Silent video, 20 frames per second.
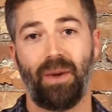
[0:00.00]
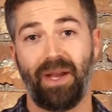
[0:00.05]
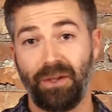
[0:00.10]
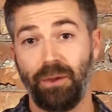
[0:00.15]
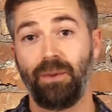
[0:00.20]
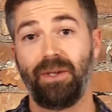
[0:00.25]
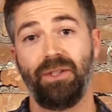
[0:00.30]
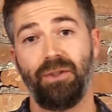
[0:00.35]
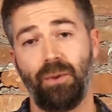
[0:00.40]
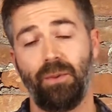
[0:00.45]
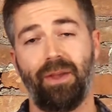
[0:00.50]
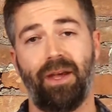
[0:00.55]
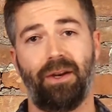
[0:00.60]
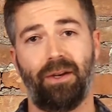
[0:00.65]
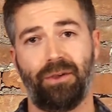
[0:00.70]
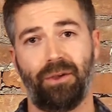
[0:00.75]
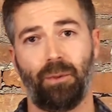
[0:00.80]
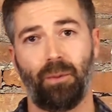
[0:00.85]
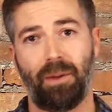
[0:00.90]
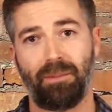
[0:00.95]
And you can do that
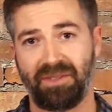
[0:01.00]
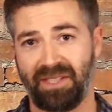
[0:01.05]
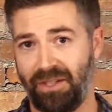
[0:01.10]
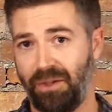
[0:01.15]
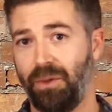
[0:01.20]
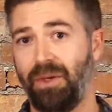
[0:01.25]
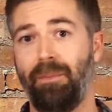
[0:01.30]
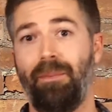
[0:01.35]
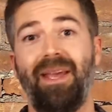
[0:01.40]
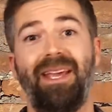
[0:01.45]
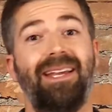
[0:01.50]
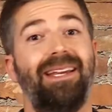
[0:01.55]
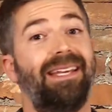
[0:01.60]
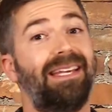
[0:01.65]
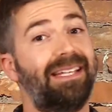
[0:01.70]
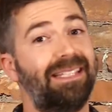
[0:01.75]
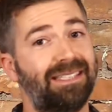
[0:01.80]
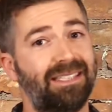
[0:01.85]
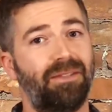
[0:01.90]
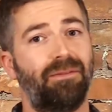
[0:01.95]
on your website. You can make it
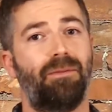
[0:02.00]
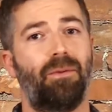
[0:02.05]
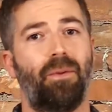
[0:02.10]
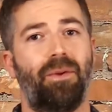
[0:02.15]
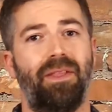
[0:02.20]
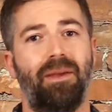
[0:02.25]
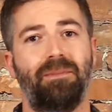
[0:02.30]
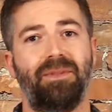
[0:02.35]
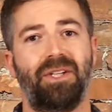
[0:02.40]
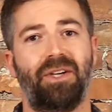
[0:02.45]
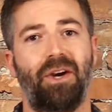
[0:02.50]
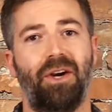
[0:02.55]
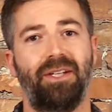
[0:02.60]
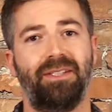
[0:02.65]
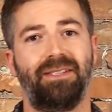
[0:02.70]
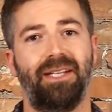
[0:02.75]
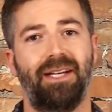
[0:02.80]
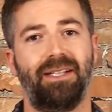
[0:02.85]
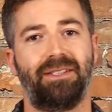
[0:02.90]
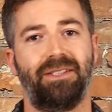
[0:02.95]
easy for them to
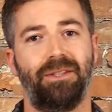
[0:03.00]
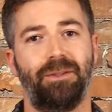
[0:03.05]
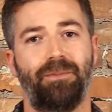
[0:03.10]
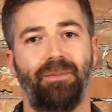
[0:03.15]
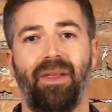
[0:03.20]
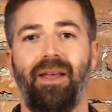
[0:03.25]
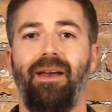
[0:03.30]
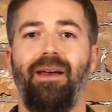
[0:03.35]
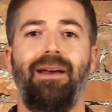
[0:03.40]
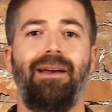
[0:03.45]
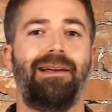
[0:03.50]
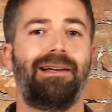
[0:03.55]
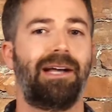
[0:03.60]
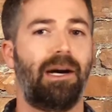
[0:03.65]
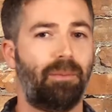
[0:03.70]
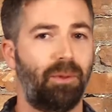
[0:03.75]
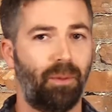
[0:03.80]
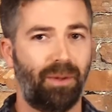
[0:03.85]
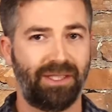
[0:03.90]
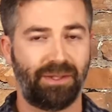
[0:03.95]
contact you. A
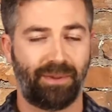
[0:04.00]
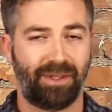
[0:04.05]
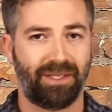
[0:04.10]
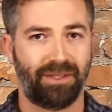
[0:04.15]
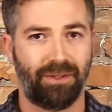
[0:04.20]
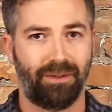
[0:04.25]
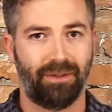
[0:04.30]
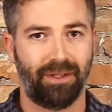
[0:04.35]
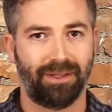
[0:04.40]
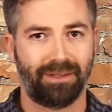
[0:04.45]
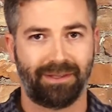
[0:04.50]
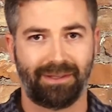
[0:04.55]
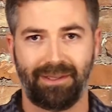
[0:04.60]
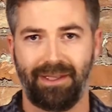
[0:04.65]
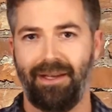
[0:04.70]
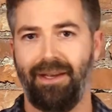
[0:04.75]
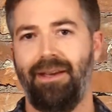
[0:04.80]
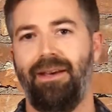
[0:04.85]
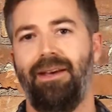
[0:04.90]
couple ways we can do this.